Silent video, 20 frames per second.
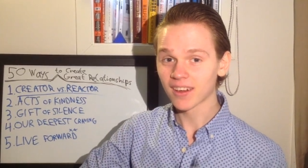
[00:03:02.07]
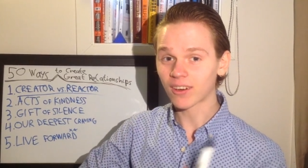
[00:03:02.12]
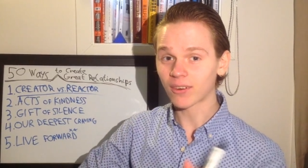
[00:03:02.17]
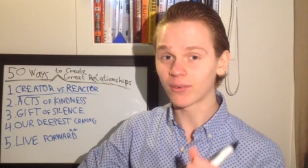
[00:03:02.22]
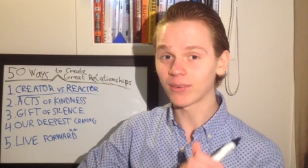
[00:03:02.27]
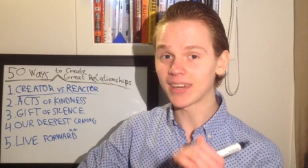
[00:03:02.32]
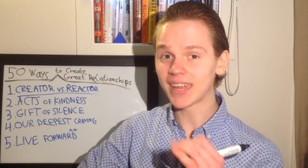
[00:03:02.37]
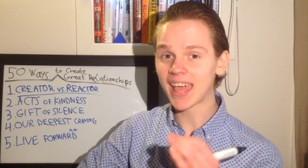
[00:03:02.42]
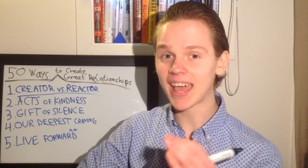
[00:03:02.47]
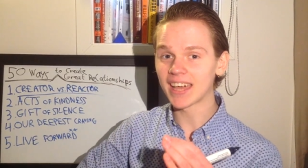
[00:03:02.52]

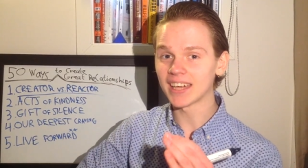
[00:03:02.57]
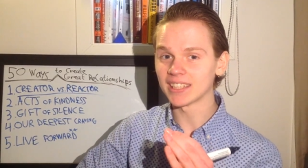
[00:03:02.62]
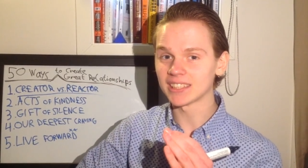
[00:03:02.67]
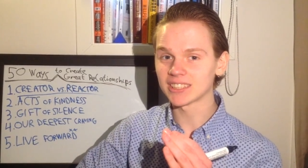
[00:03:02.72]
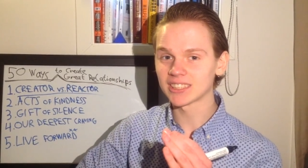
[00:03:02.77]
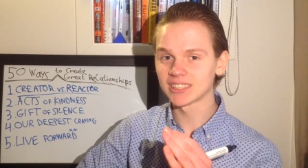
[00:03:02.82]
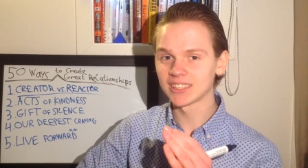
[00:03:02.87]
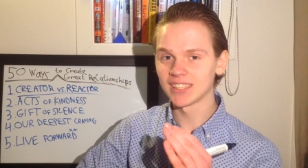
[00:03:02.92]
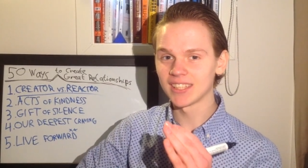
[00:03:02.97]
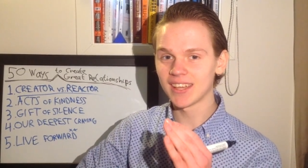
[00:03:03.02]

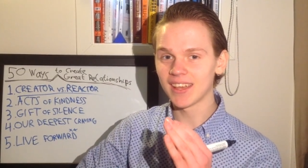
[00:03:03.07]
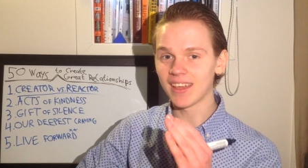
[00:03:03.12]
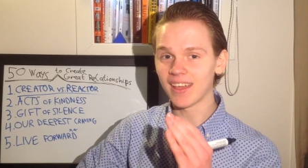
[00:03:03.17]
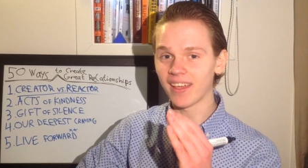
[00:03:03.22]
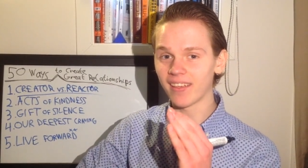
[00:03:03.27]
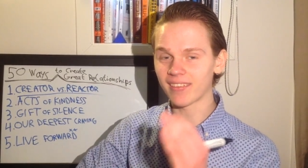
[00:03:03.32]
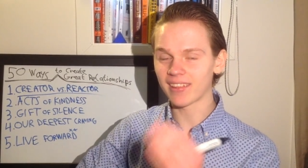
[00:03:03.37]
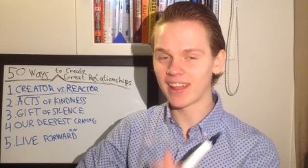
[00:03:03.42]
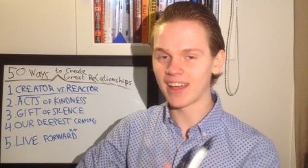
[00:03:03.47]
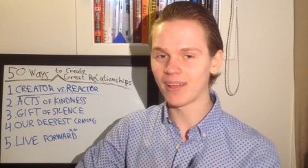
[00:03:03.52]
creates
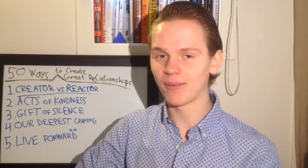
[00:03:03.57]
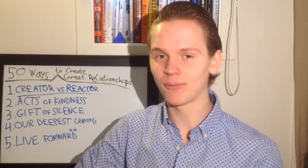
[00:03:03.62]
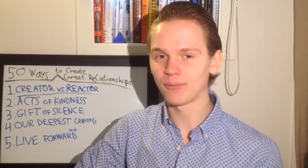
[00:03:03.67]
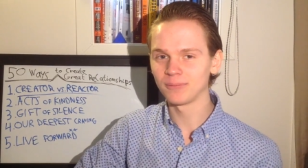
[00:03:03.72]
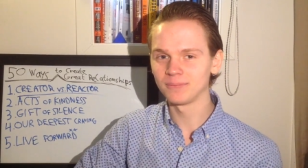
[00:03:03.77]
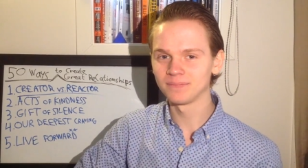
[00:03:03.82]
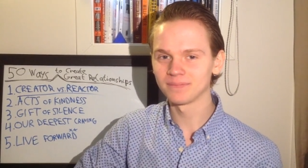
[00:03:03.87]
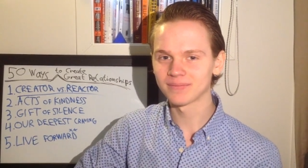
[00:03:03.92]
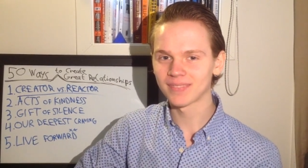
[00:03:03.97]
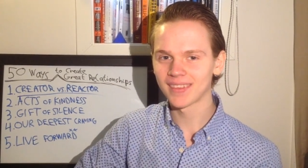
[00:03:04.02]
his life.
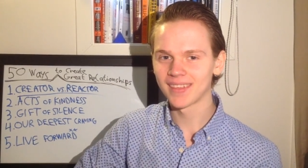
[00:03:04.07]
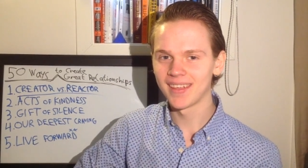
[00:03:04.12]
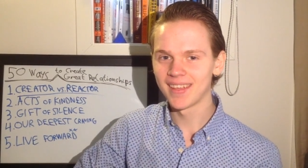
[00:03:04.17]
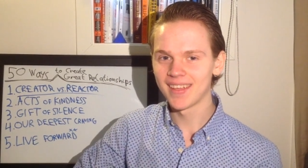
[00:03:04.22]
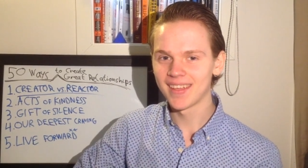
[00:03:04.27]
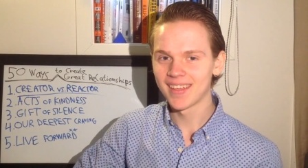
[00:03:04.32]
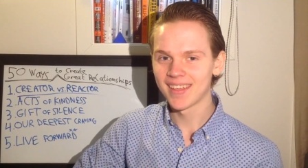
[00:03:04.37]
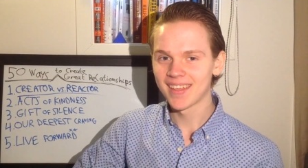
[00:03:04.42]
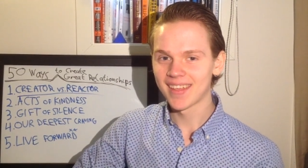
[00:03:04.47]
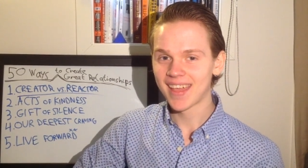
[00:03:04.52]

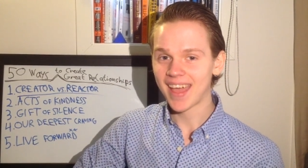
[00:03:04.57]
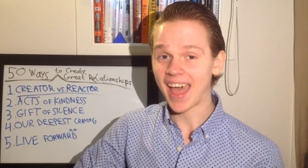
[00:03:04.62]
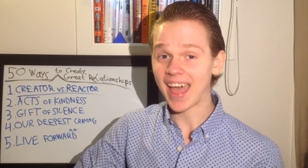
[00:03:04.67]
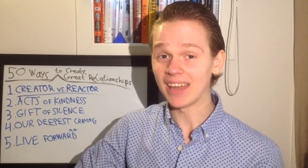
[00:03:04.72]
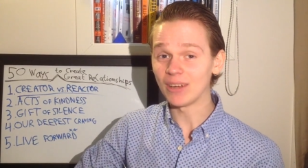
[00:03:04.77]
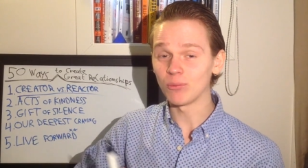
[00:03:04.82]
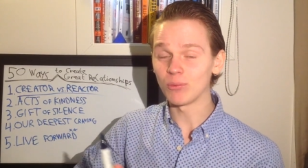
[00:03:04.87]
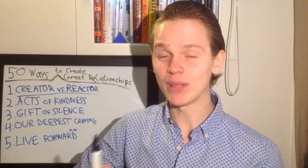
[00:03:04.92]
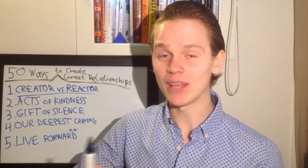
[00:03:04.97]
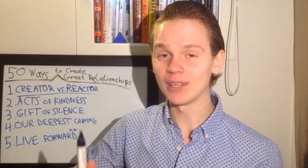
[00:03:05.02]

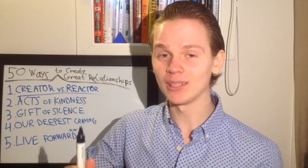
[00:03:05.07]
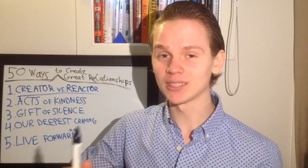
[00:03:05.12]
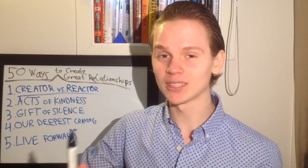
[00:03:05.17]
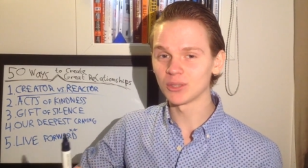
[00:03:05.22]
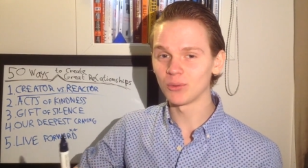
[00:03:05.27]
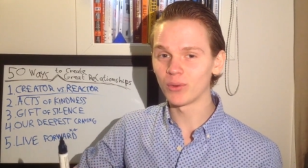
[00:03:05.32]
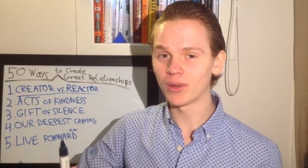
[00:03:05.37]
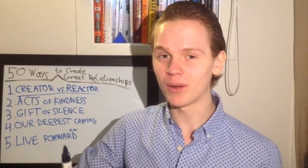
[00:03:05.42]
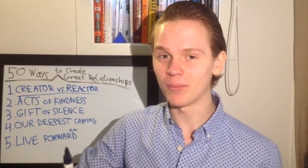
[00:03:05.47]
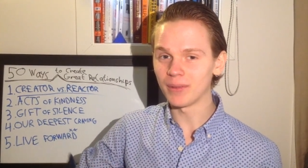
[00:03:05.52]
And we
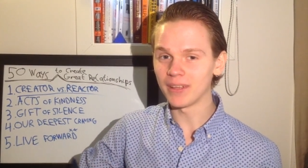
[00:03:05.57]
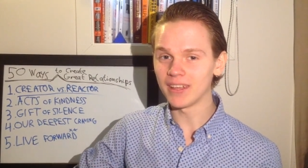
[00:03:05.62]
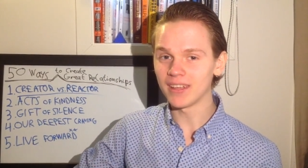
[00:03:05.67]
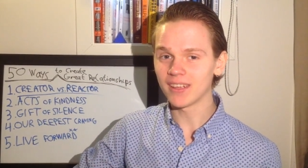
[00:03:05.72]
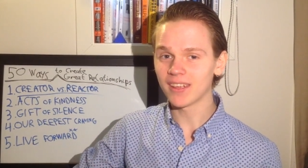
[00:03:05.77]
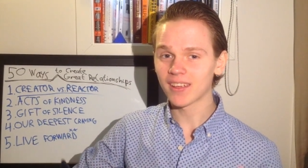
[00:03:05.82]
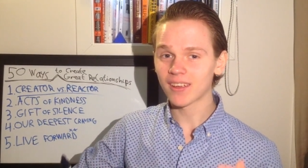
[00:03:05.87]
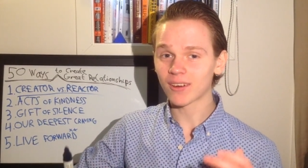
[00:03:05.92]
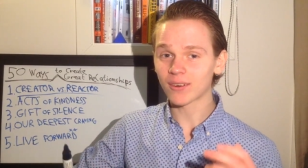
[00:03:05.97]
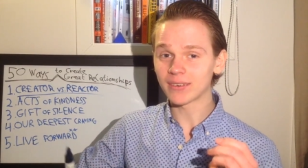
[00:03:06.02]
also want to
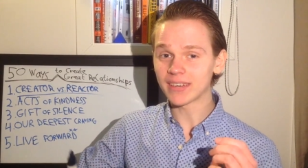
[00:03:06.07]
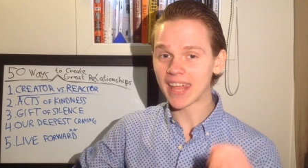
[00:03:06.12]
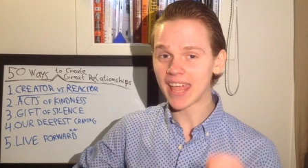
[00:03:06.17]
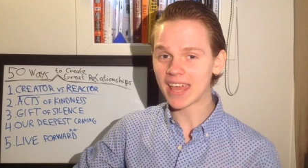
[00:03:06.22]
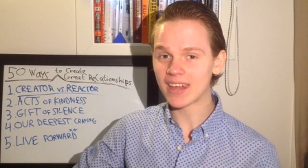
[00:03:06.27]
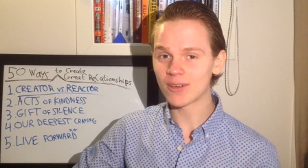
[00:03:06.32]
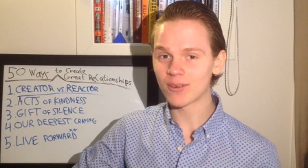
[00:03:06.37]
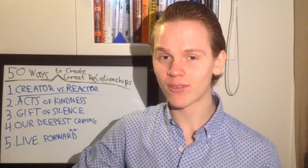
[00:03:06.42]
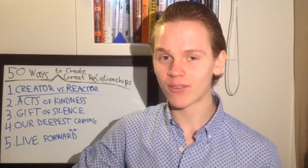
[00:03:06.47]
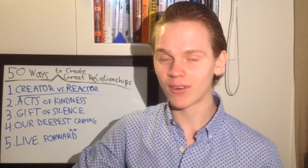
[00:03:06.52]
be
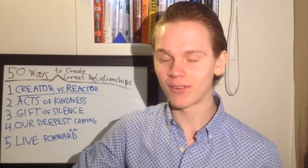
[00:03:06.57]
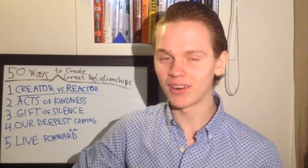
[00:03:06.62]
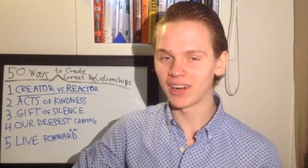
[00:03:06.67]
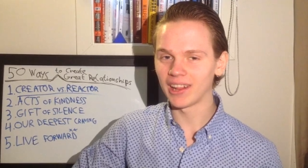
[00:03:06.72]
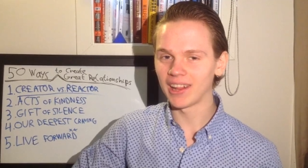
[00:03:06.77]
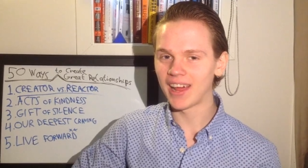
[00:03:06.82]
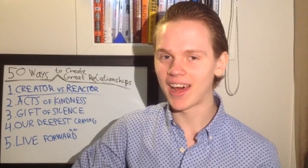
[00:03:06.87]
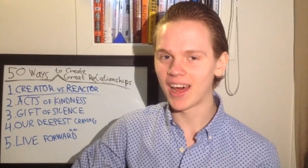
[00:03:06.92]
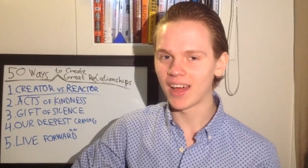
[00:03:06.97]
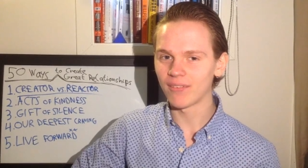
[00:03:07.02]
creators of
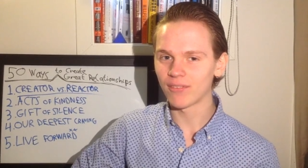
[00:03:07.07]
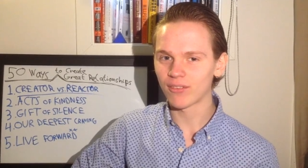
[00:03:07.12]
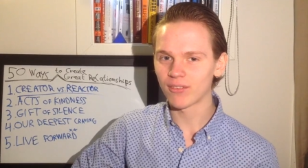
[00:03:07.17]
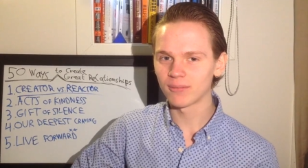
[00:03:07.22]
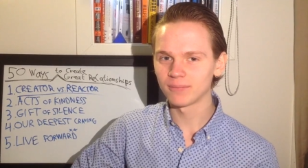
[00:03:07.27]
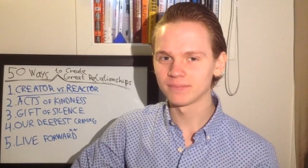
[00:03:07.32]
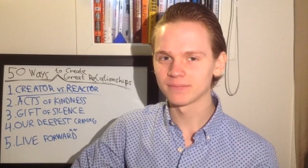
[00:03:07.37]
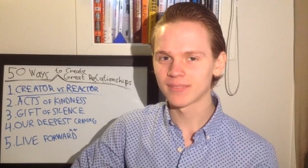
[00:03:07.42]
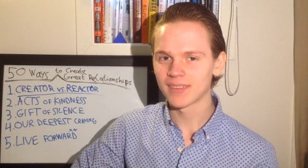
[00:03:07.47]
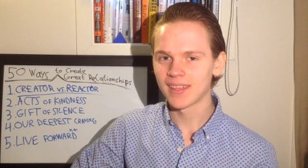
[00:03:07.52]
our lives.